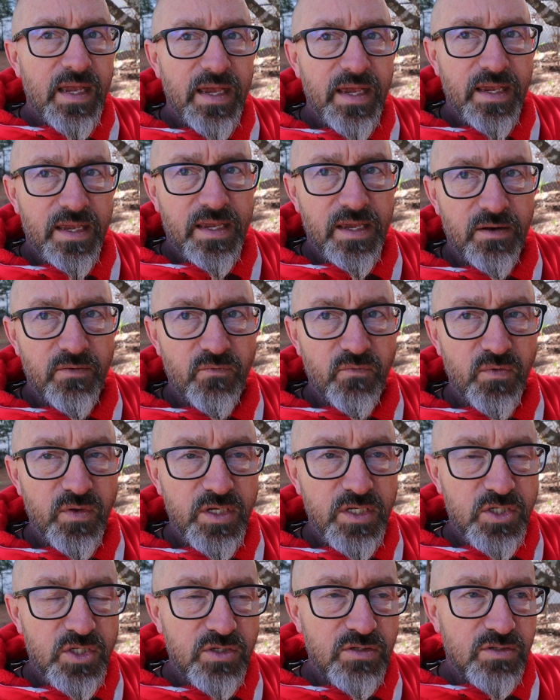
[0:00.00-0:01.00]
it
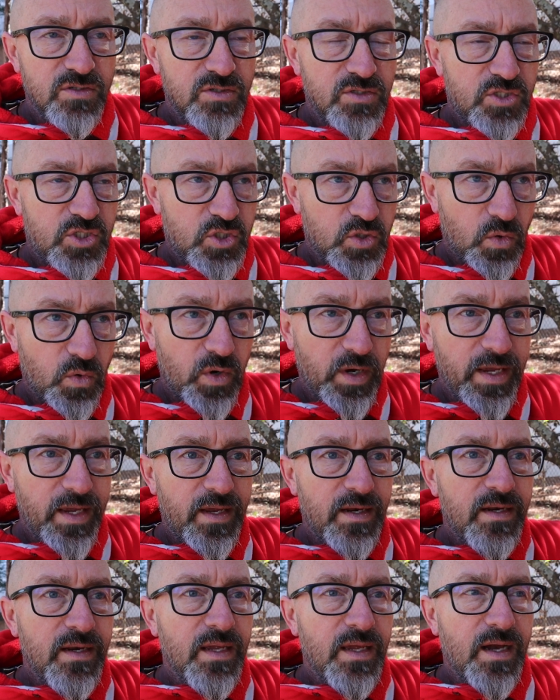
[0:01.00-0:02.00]
can
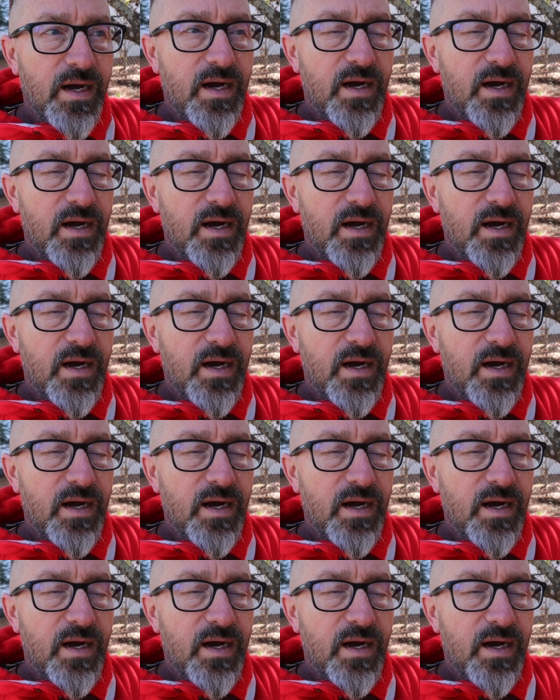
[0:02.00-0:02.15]
rejoin